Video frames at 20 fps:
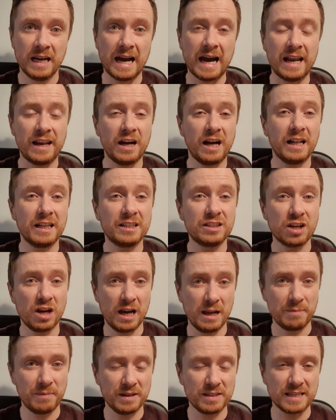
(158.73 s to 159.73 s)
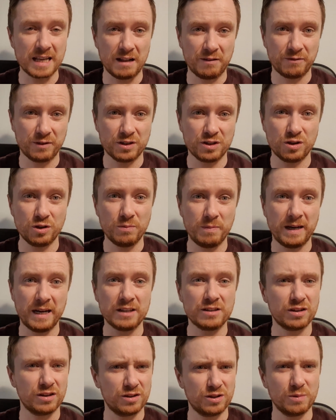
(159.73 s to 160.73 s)
And I'll time myself for 2
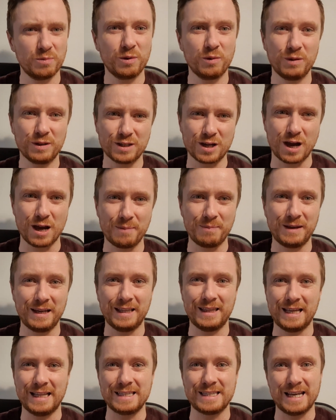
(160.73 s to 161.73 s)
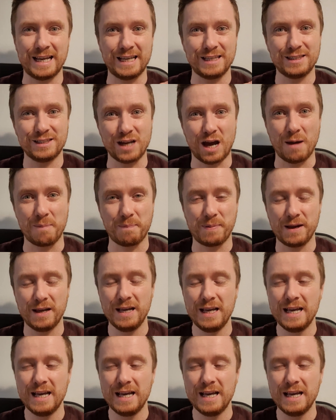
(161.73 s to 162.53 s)
minutes, or someone will time me and then say stop.